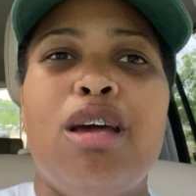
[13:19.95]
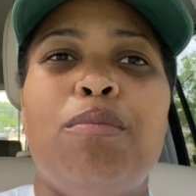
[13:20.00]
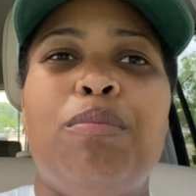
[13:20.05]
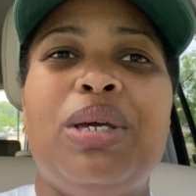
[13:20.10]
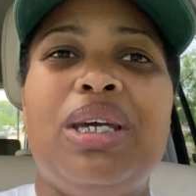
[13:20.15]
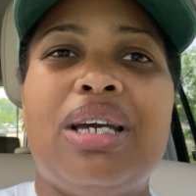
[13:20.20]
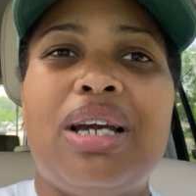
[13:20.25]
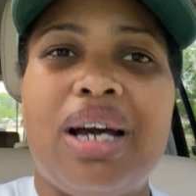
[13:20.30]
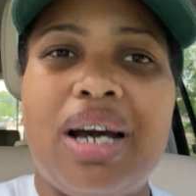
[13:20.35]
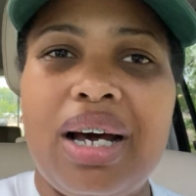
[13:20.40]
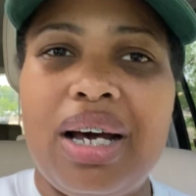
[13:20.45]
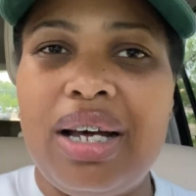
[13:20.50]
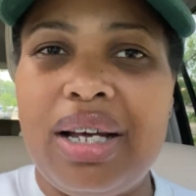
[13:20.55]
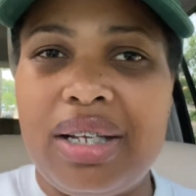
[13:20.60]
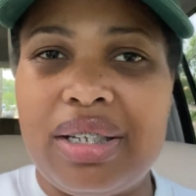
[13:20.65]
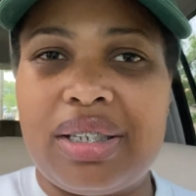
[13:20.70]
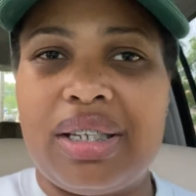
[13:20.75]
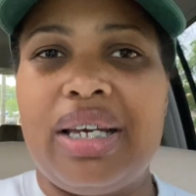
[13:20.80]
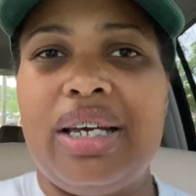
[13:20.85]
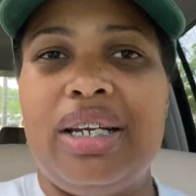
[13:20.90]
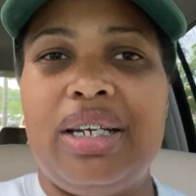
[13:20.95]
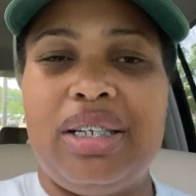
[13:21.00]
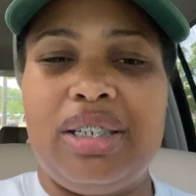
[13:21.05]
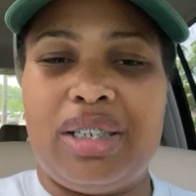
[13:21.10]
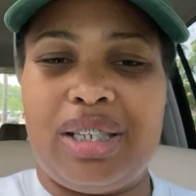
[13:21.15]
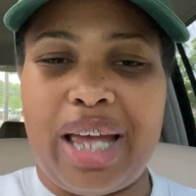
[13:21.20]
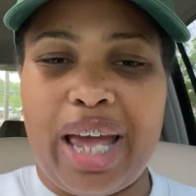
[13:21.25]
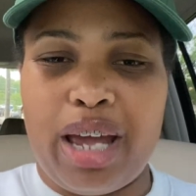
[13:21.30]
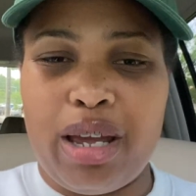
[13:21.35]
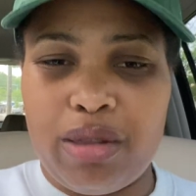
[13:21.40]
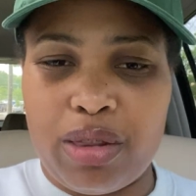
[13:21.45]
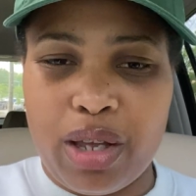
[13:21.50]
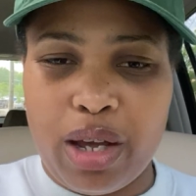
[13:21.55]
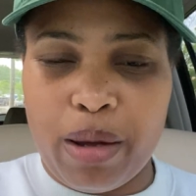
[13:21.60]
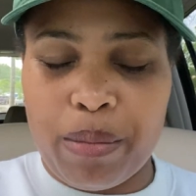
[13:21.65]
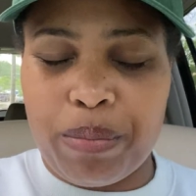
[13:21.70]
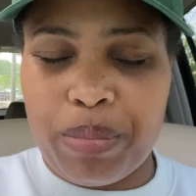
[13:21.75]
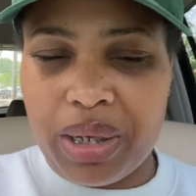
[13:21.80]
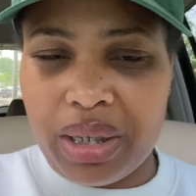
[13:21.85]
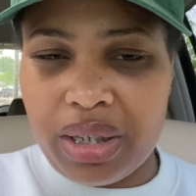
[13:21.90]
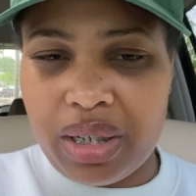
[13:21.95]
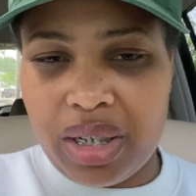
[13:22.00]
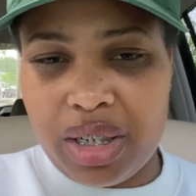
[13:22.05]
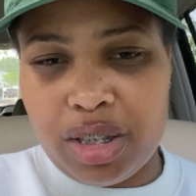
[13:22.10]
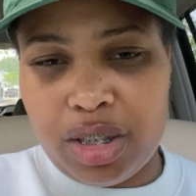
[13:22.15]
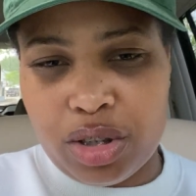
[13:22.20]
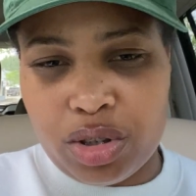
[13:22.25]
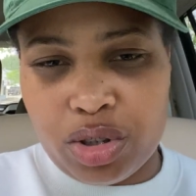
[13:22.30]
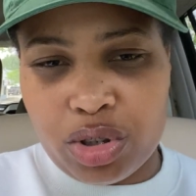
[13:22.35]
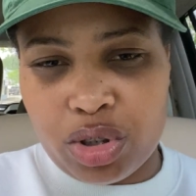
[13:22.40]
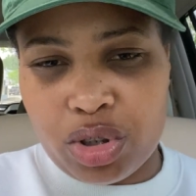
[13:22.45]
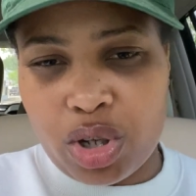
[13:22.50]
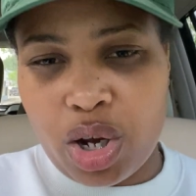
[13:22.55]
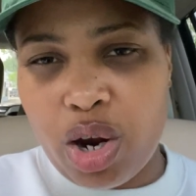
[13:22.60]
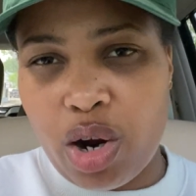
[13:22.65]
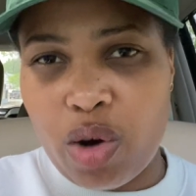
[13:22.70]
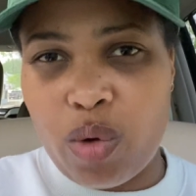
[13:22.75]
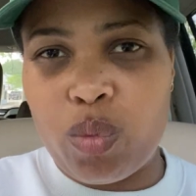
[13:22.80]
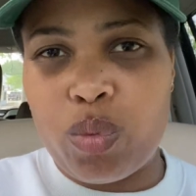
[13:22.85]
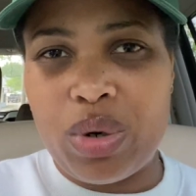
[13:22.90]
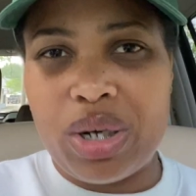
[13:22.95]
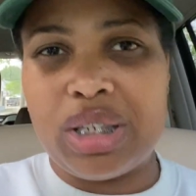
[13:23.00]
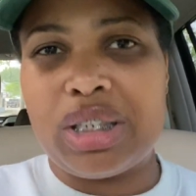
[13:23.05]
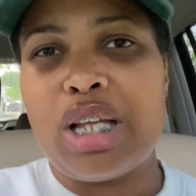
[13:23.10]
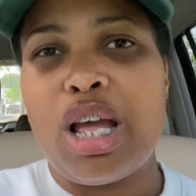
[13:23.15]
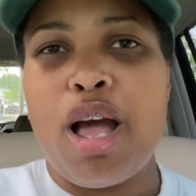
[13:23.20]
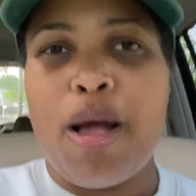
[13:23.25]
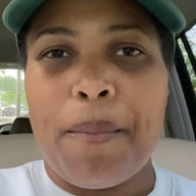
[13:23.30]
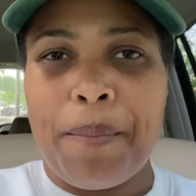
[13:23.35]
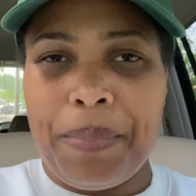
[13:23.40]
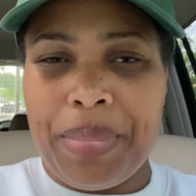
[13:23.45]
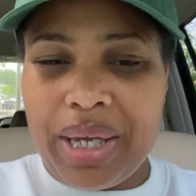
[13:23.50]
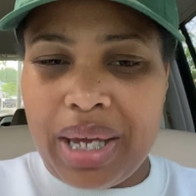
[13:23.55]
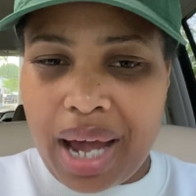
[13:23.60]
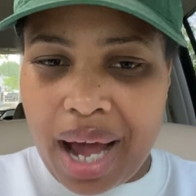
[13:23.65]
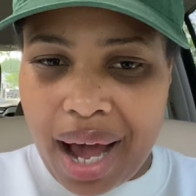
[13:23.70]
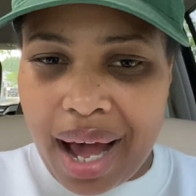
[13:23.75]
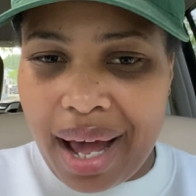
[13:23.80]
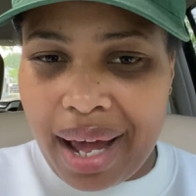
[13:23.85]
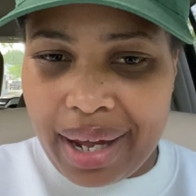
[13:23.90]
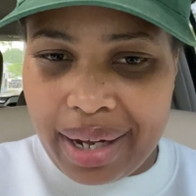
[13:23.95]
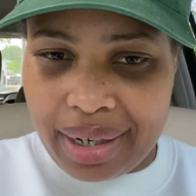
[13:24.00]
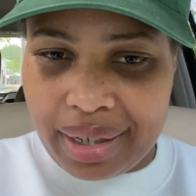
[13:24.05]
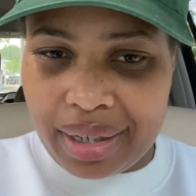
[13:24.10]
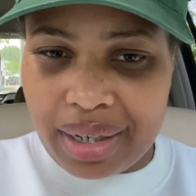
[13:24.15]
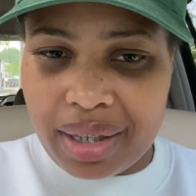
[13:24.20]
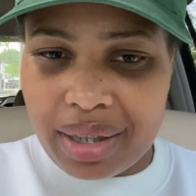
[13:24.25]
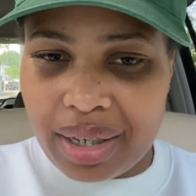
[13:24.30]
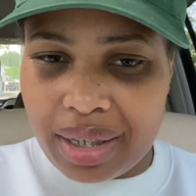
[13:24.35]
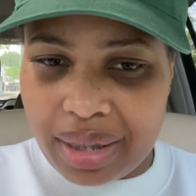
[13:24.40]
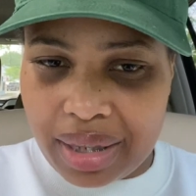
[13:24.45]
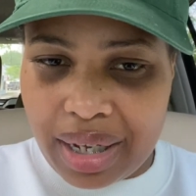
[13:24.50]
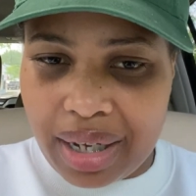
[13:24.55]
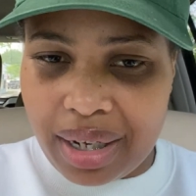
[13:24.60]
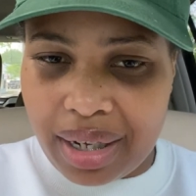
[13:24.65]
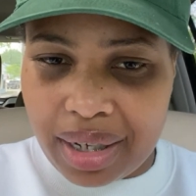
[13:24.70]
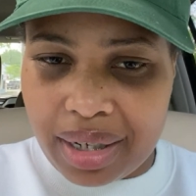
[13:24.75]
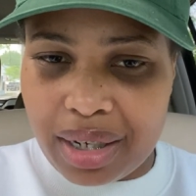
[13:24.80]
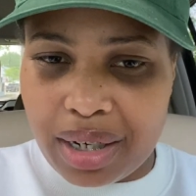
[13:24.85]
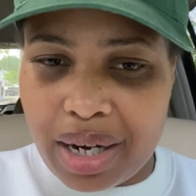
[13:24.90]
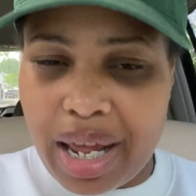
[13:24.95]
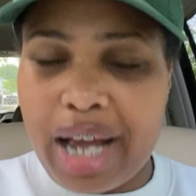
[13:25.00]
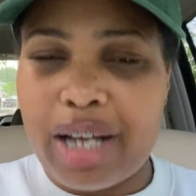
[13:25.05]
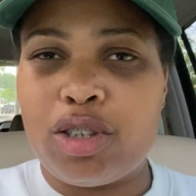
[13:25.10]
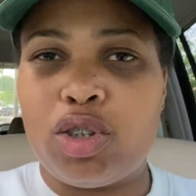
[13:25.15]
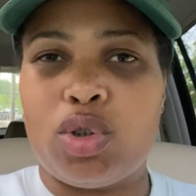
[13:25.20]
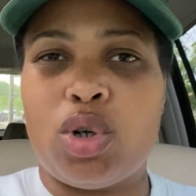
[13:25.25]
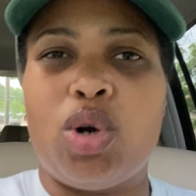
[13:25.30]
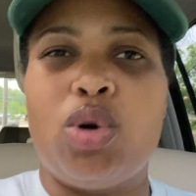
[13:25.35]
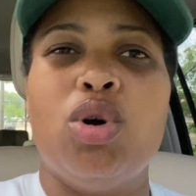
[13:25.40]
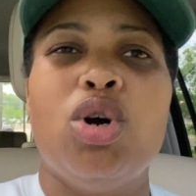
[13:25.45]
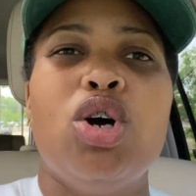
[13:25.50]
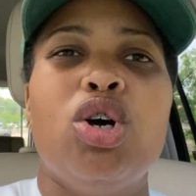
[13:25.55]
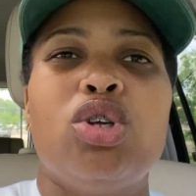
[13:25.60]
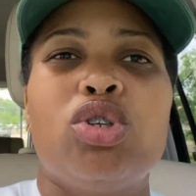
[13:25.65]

because it is a the ability to discern what's behind the thing in the natural.